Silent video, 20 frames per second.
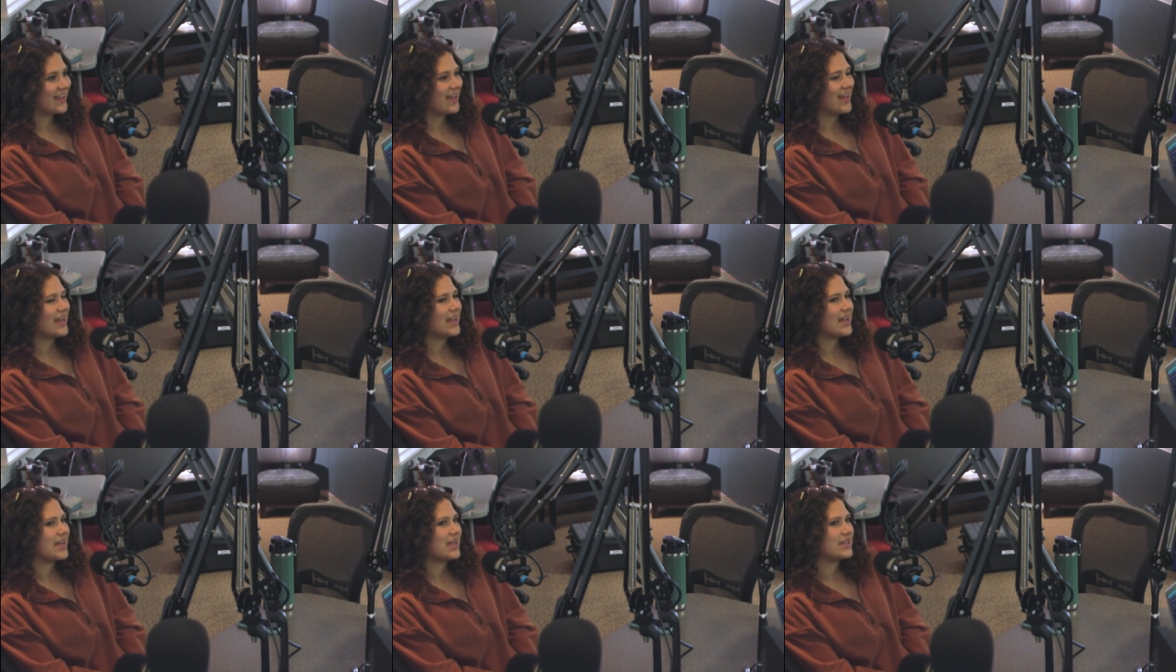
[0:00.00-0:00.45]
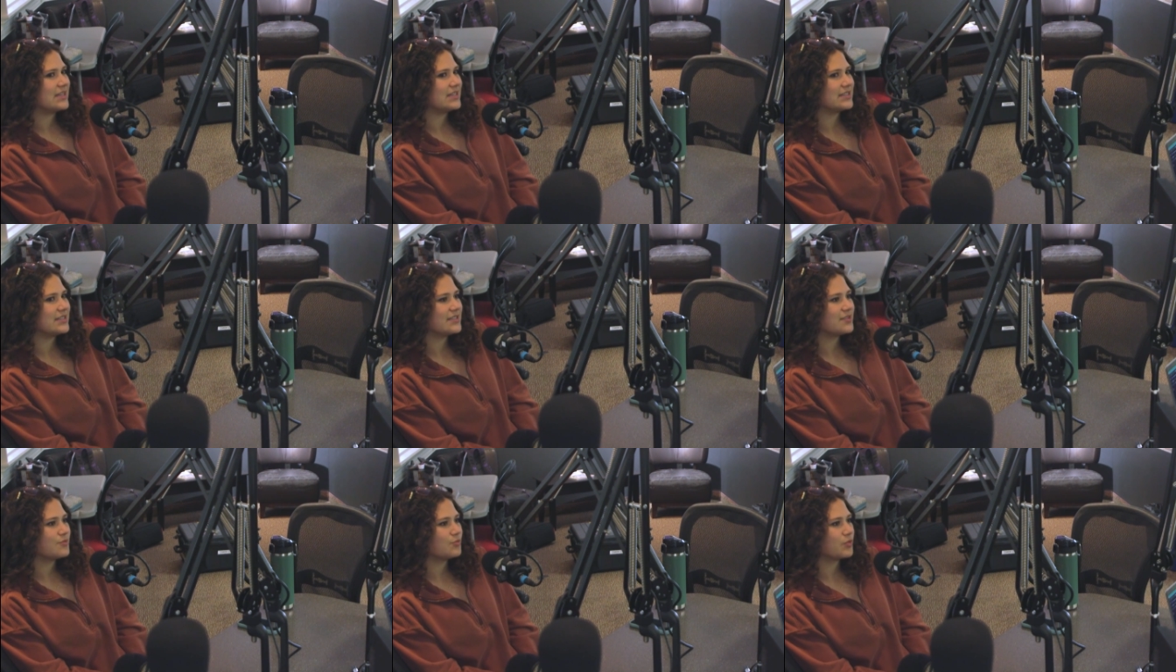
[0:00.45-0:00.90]

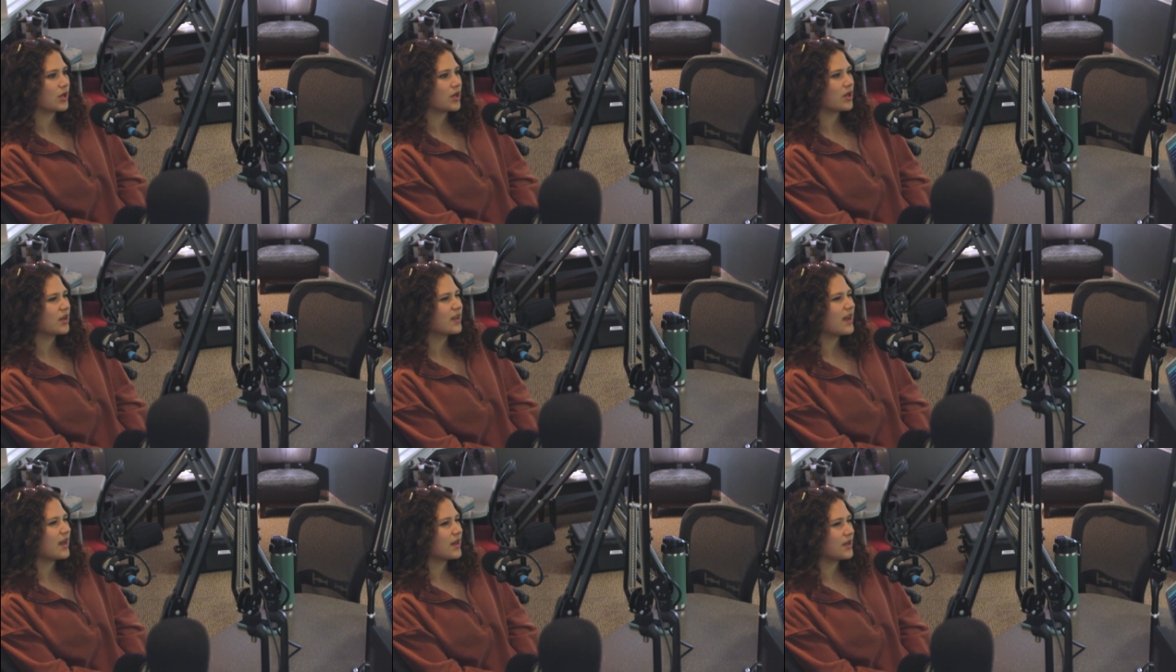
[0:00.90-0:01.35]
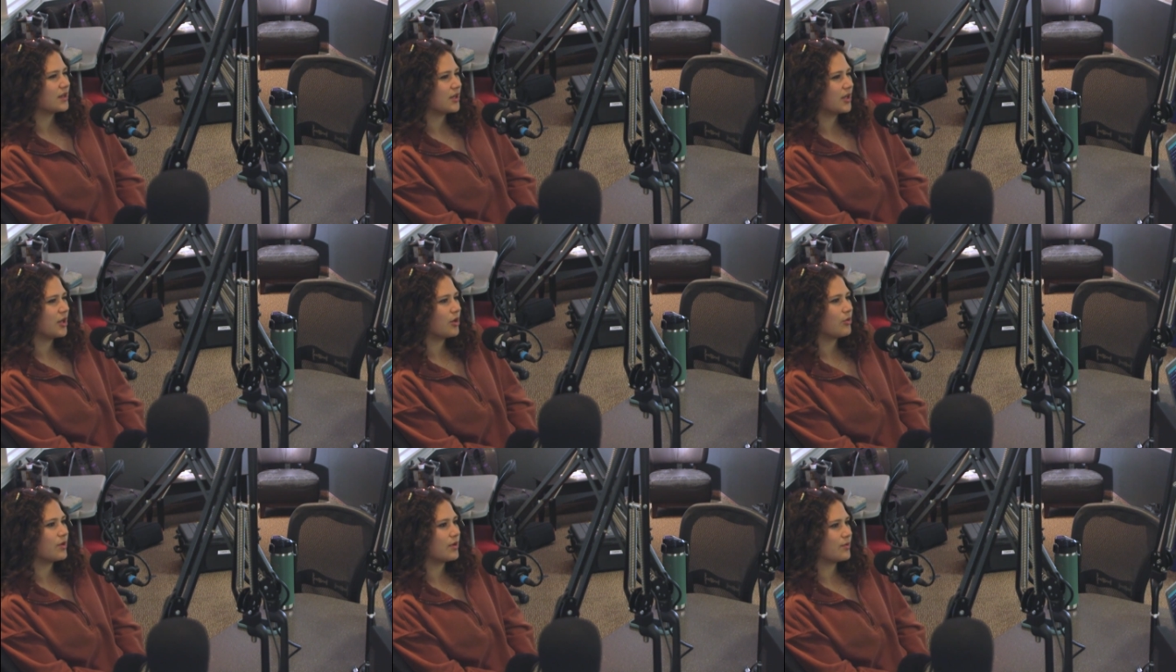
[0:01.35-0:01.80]
and we're kind of
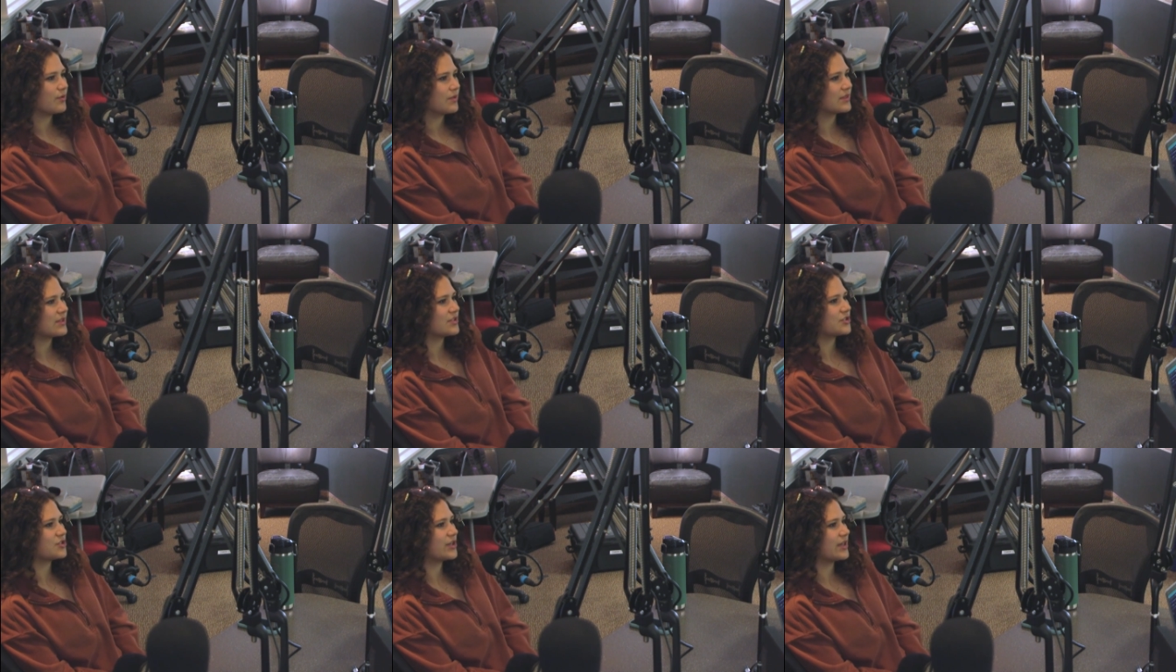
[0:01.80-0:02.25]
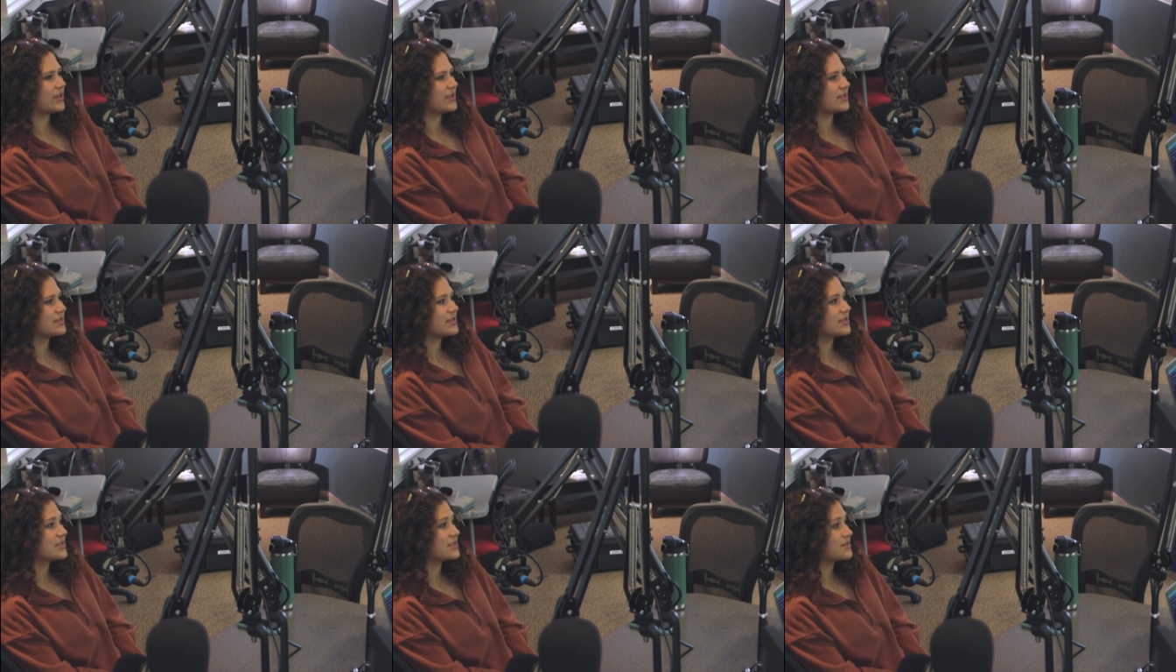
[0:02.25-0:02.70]
going with the
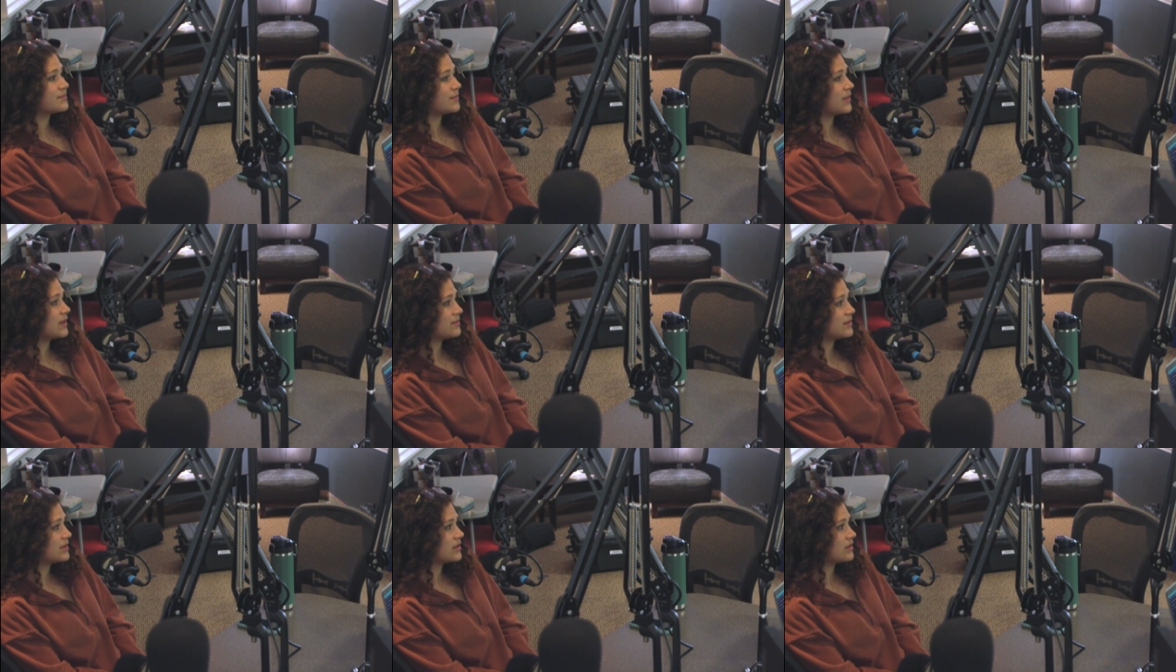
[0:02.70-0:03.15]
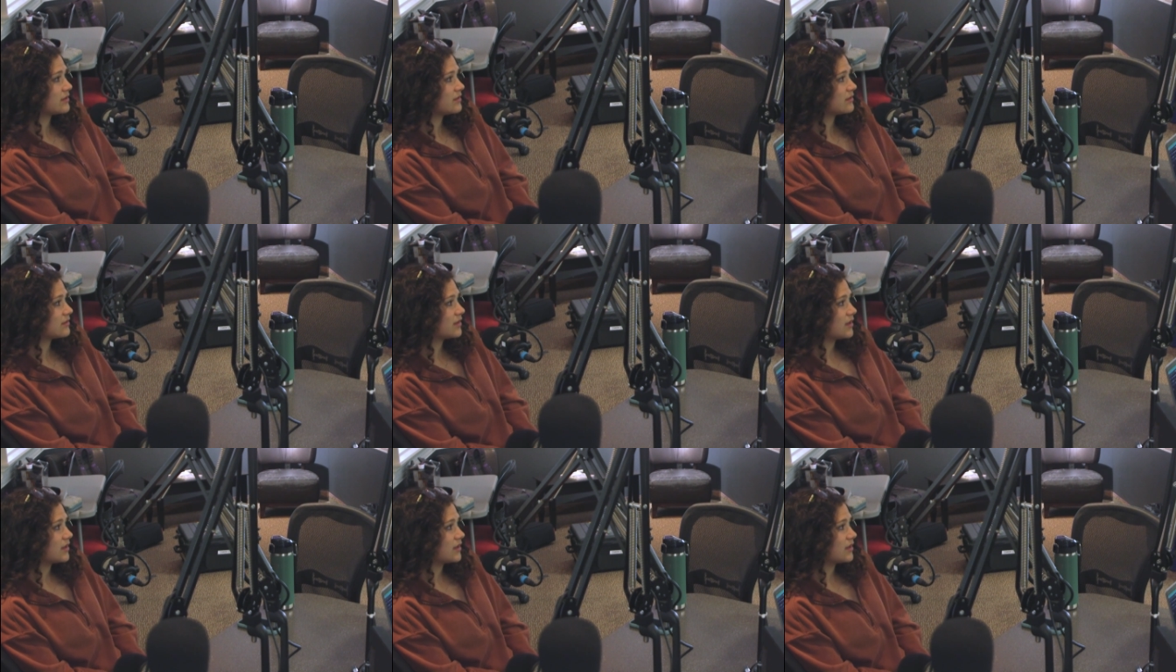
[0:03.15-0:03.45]
trends, because maybe